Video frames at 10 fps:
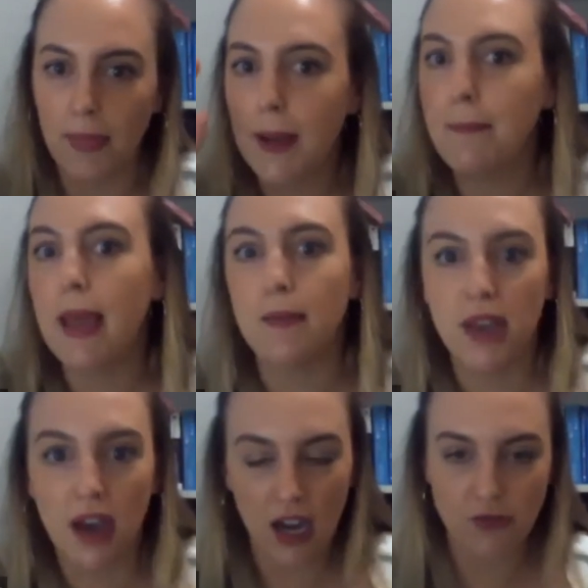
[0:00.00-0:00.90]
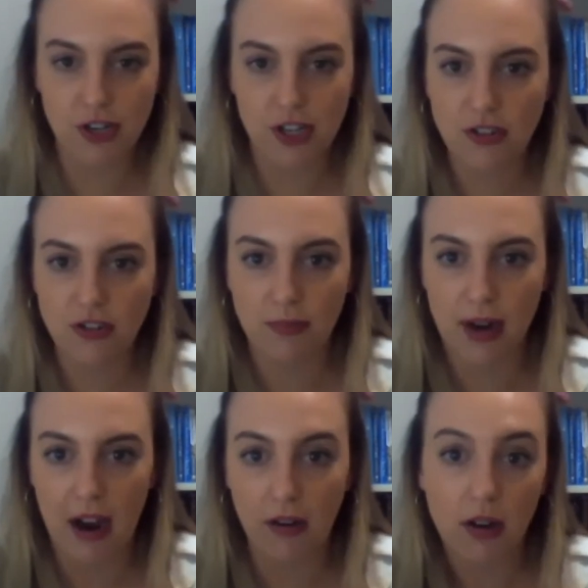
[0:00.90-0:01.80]
maybe 100 years from
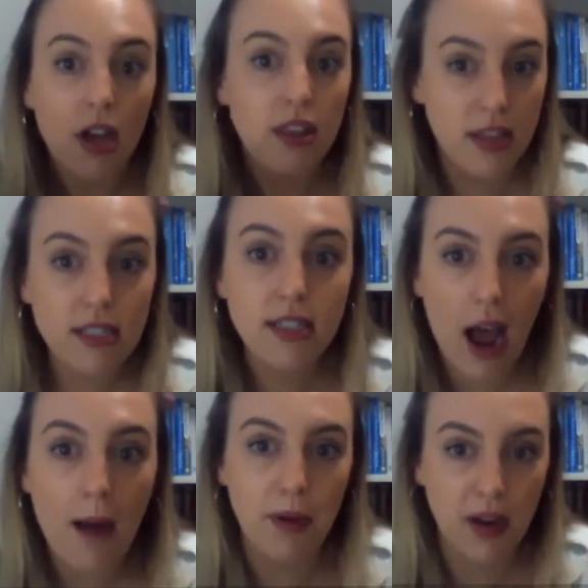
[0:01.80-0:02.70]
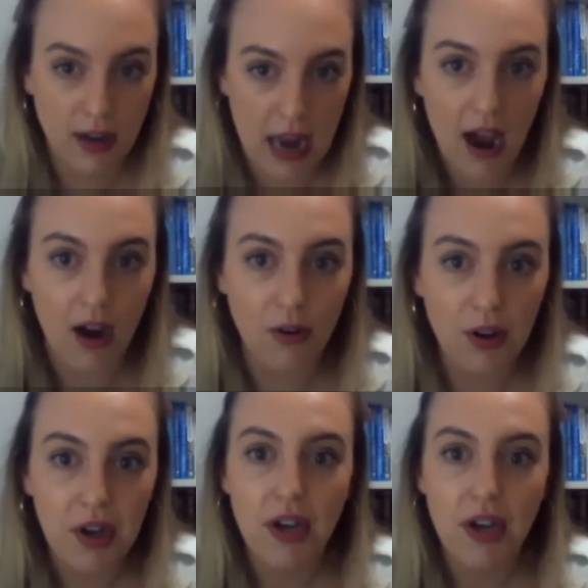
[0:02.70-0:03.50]
now. This is happening now.